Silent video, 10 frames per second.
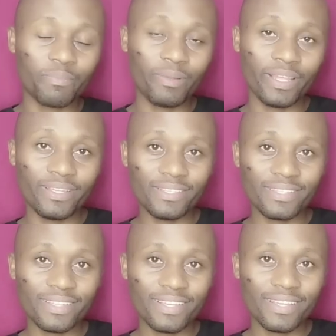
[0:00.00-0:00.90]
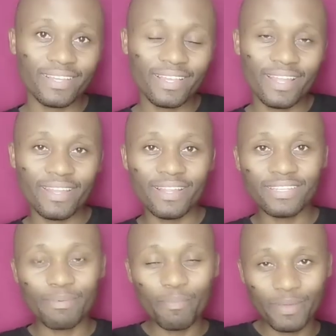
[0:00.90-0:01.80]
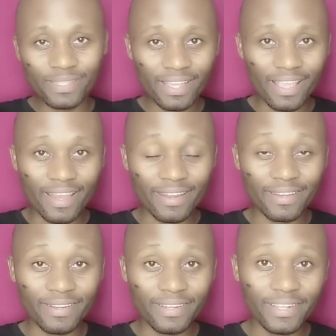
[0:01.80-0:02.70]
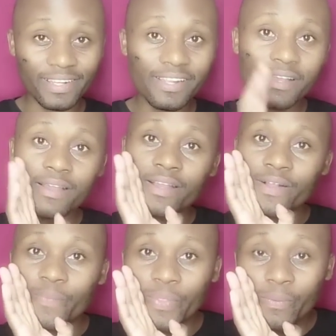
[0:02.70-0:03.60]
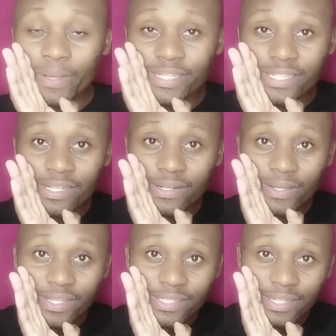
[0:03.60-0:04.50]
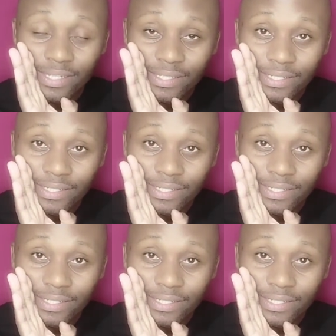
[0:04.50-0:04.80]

place and then Thabo Bester Kerin. Was it a coincidence?